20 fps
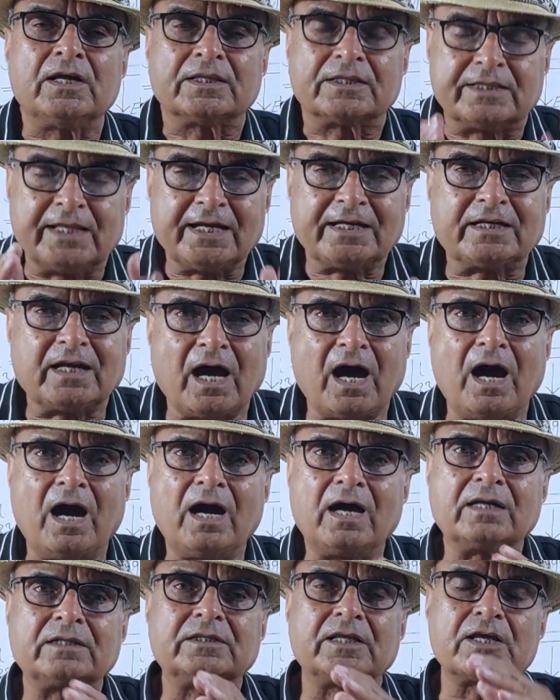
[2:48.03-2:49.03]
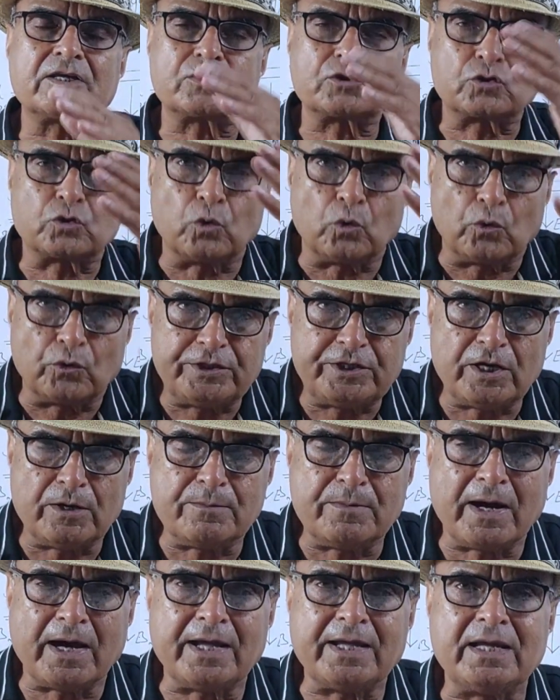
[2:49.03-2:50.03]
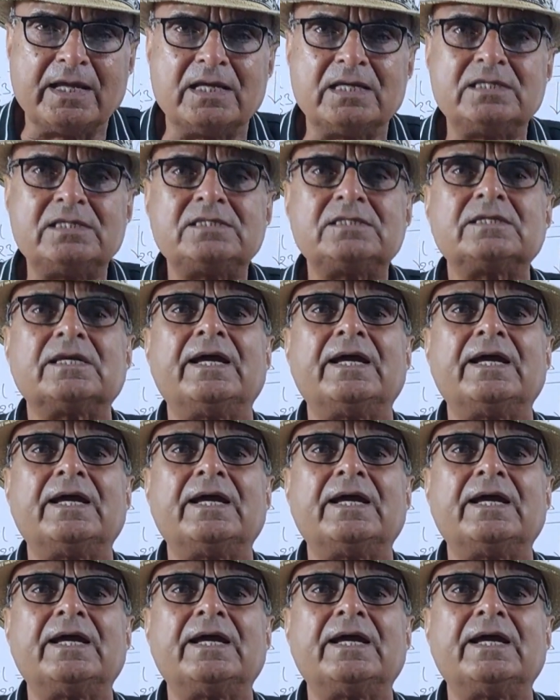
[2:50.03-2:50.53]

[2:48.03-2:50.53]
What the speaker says: that are the sodium ions